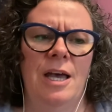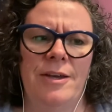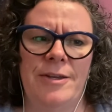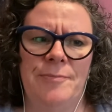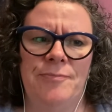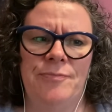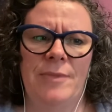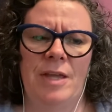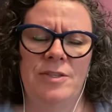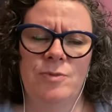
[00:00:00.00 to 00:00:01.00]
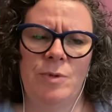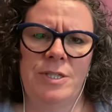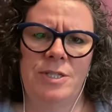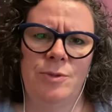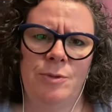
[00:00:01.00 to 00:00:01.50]
I just wanted
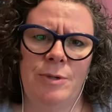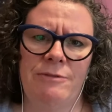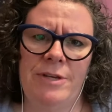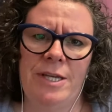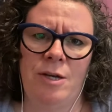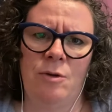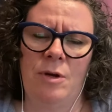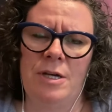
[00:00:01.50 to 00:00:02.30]
to do a quick video